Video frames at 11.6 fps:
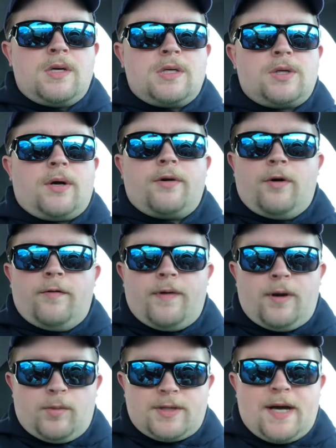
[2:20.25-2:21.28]
So I don't know if
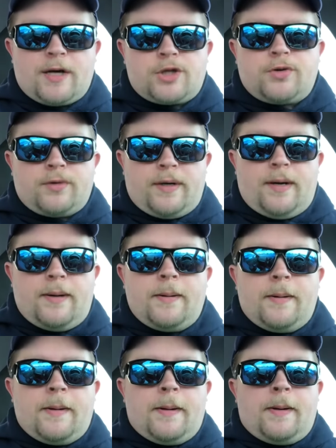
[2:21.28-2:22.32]
anyone's actually
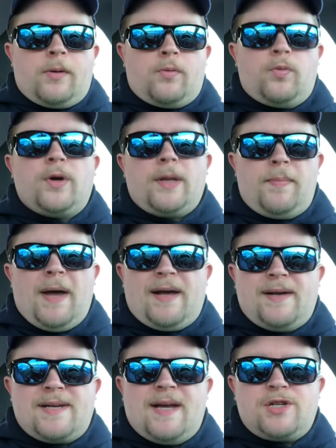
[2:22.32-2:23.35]
really paying
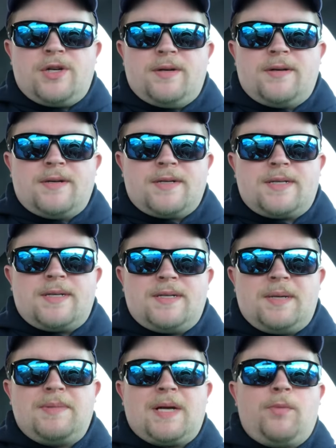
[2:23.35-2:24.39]
attention because it
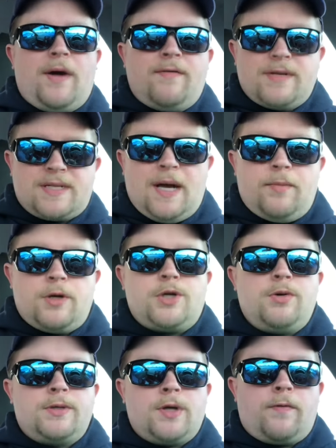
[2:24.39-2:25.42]
seems like we have the same
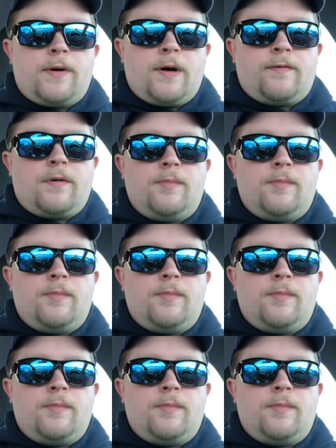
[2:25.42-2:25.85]
issues over and over.